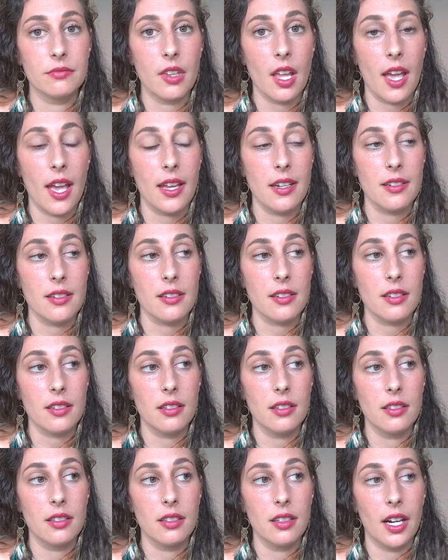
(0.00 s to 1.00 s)
And
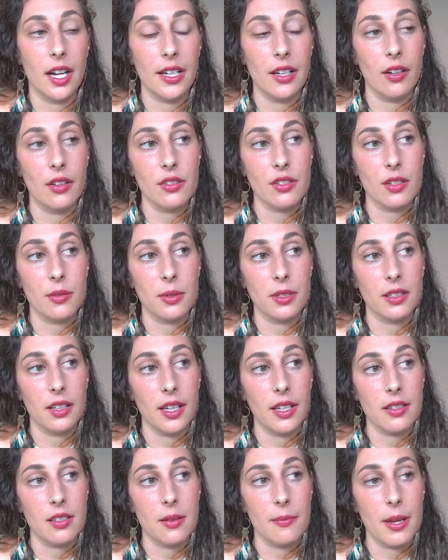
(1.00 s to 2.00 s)
I also would
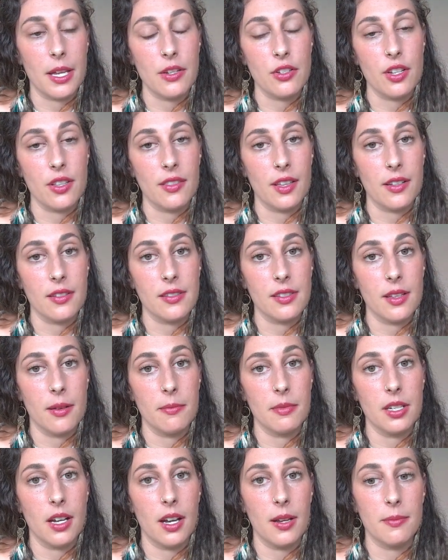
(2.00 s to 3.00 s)
like to mention that
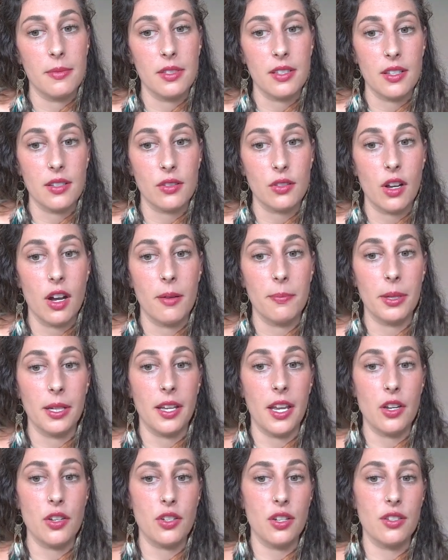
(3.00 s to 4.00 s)
sometimes these
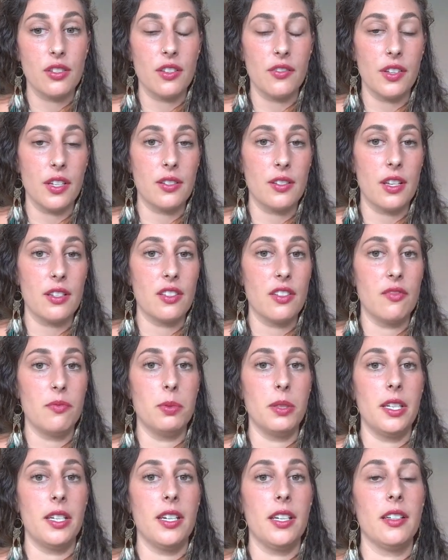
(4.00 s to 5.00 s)
complications of excessive
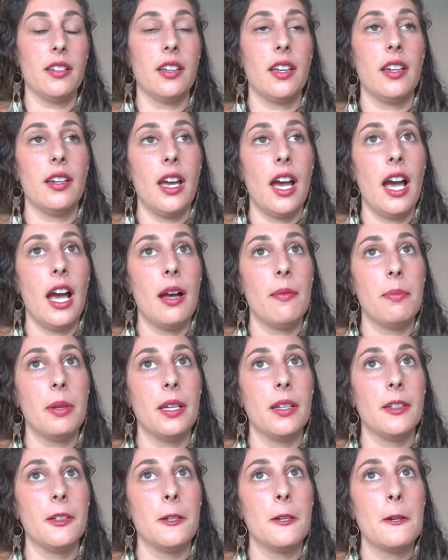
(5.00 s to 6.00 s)
bleeding can
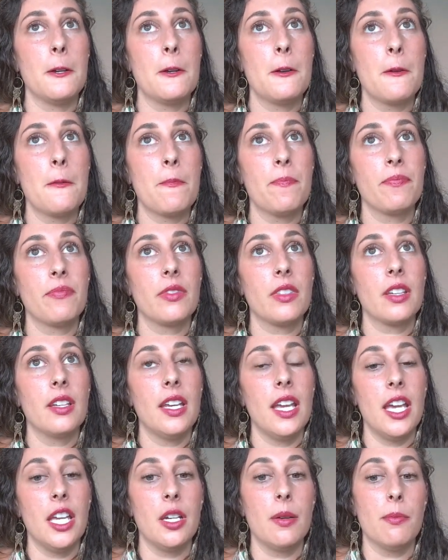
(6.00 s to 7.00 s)
happen
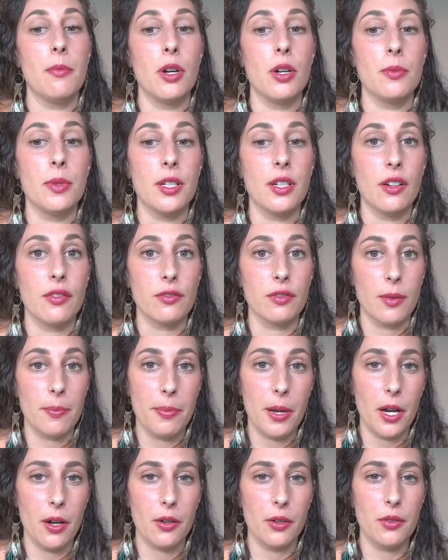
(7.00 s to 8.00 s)
in a moment of
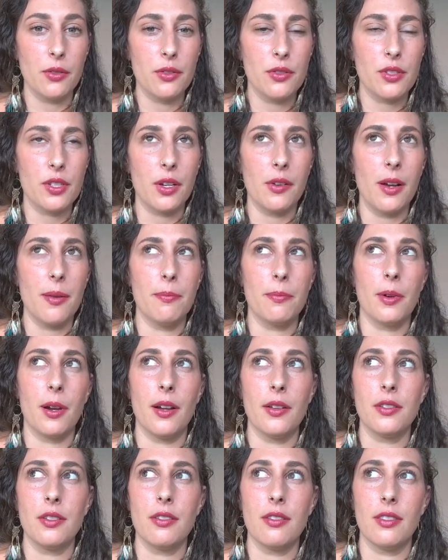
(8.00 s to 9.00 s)
repose. So I'm
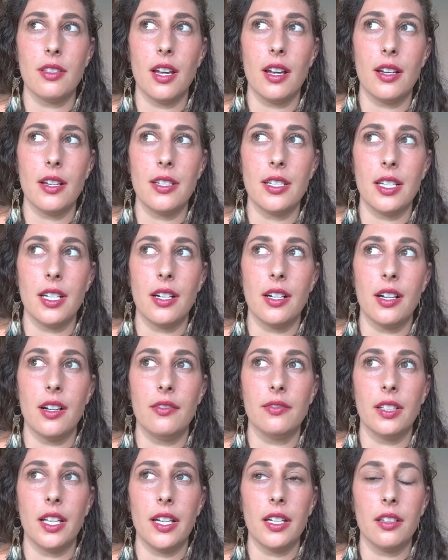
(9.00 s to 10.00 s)
brought to the idea
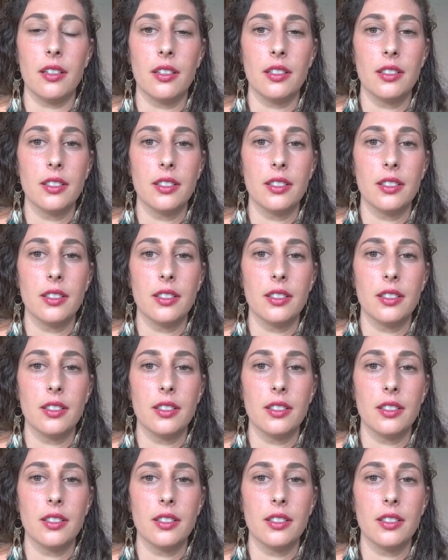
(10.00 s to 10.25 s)
of like,